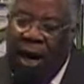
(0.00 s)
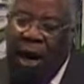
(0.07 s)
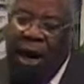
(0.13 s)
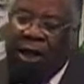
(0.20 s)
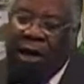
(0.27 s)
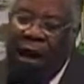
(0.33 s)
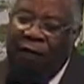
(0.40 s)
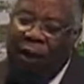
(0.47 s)

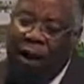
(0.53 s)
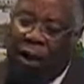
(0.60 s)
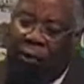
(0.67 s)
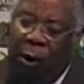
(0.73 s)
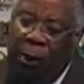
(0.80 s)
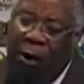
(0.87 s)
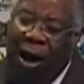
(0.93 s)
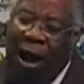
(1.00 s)
He said, verse
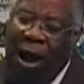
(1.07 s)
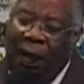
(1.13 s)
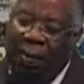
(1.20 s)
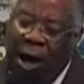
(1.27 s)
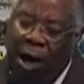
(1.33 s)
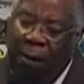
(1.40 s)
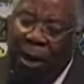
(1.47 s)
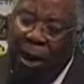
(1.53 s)
three, where I am,
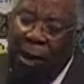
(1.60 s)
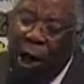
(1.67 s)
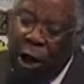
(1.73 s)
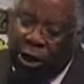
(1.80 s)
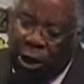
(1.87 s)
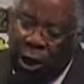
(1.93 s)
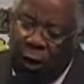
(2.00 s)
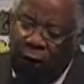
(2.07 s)
there be
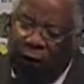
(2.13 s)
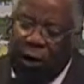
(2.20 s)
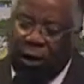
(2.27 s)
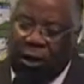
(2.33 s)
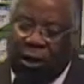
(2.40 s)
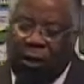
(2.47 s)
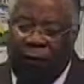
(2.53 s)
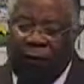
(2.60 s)
also.
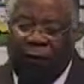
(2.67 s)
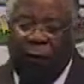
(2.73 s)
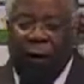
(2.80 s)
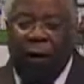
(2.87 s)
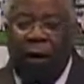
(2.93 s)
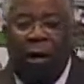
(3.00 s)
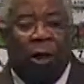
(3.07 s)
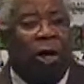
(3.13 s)
Verse
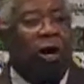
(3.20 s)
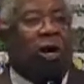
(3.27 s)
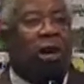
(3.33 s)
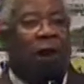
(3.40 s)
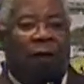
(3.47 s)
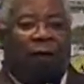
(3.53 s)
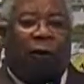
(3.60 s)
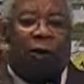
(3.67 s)
four,
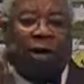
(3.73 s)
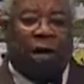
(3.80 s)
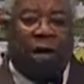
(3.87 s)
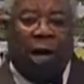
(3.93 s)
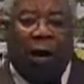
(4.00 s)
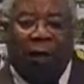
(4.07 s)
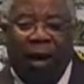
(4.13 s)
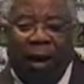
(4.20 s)
thirteen and fourteen,
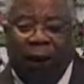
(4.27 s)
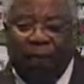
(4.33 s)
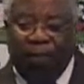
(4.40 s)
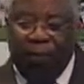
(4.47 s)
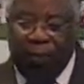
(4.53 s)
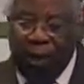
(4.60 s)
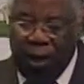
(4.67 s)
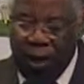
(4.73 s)
go there.